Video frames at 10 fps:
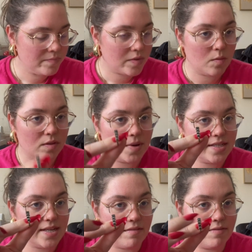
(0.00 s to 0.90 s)
with my
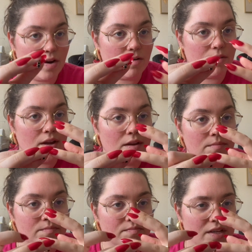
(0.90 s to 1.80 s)
sapphire ring
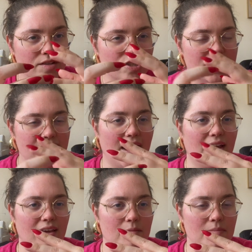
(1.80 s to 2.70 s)
and just
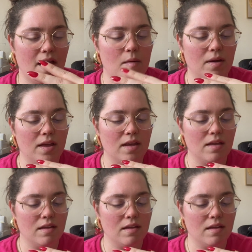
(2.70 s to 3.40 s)
stacking them that way